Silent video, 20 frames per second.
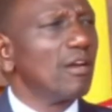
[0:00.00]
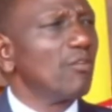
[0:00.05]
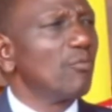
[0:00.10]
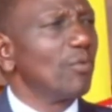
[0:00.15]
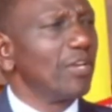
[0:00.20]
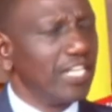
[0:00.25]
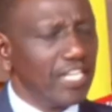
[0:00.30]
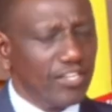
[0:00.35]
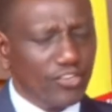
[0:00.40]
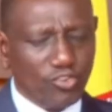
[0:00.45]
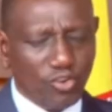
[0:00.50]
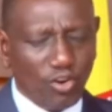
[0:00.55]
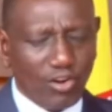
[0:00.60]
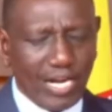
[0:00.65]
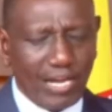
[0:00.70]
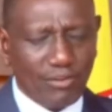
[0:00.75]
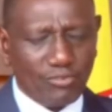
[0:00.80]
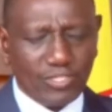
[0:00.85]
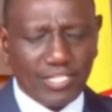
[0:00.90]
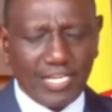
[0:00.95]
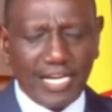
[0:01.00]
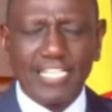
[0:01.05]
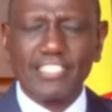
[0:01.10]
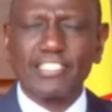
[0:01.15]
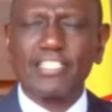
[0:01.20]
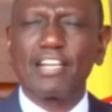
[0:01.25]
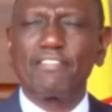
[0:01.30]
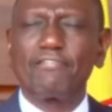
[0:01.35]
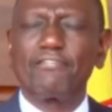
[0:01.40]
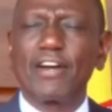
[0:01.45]
We did roll out the
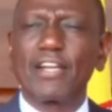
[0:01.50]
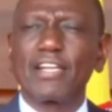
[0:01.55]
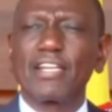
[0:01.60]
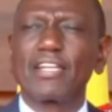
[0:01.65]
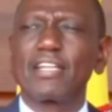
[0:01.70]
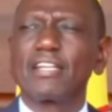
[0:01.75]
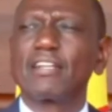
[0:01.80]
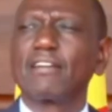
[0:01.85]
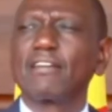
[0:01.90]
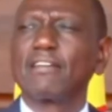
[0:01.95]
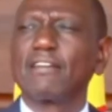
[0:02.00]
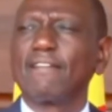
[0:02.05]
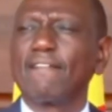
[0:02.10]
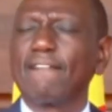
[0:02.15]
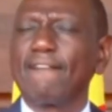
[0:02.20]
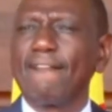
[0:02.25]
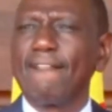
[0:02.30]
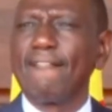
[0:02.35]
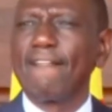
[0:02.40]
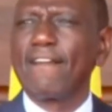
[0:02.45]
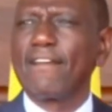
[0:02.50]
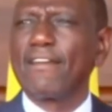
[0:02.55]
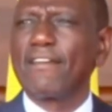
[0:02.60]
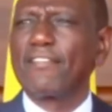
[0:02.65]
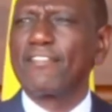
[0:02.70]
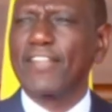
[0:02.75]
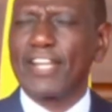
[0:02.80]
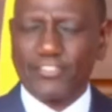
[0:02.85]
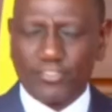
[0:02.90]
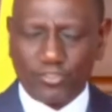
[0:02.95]
Hustler Fund
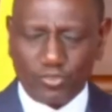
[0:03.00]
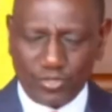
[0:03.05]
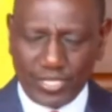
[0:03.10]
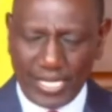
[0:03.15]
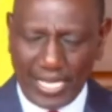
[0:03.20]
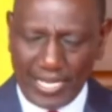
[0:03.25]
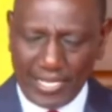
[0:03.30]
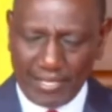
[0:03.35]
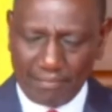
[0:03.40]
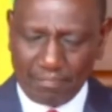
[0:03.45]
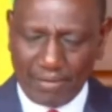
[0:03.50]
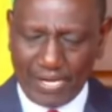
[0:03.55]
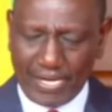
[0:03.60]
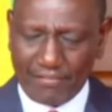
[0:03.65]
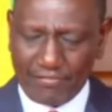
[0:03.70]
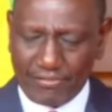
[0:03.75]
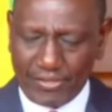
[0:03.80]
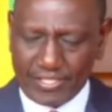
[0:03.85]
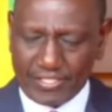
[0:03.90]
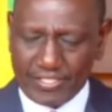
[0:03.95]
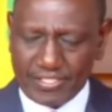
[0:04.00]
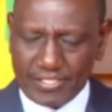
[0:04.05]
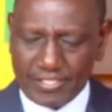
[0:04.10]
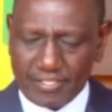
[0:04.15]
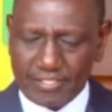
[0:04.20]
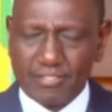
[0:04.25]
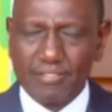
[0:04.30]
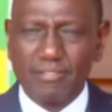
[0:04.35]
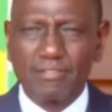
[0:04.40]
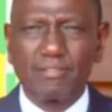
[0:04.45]
that today benefits
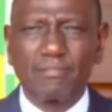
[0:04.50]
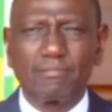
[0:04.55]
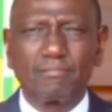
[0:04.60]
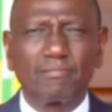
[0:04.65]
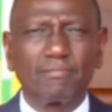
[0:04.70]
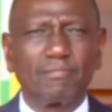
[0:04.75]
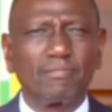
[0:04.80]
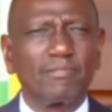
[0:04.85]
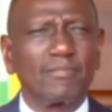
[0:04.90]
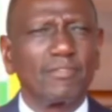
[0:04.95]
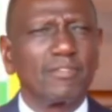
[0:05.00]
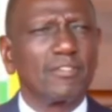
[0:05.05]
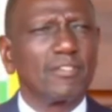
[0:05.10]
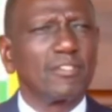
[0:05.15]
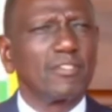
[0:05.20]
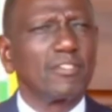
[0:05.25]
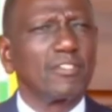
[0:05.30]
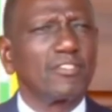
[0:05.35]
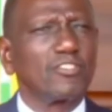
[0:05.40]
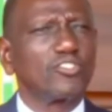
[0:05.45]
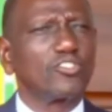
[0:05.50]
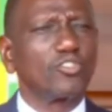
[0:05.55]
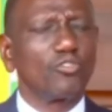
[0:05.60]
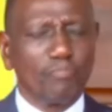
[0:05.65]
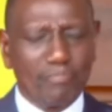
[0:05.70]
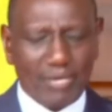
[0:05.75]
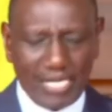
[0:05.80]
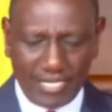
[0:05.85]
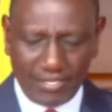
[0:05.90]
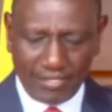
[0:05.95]
2
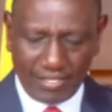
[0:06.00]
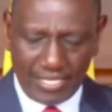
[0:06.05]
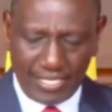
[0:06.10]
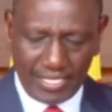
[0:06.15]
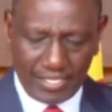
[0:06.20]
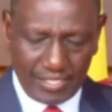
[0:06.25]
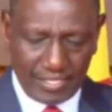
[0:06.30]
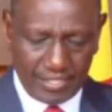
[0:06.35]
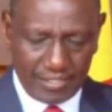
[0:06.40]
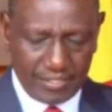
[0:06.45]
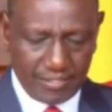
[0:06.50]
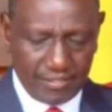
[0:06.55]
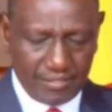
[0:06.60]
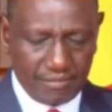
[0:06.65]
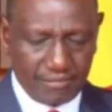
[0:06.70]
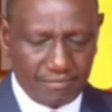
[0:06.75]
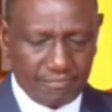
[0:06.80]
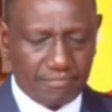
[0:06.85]
million Kenyans.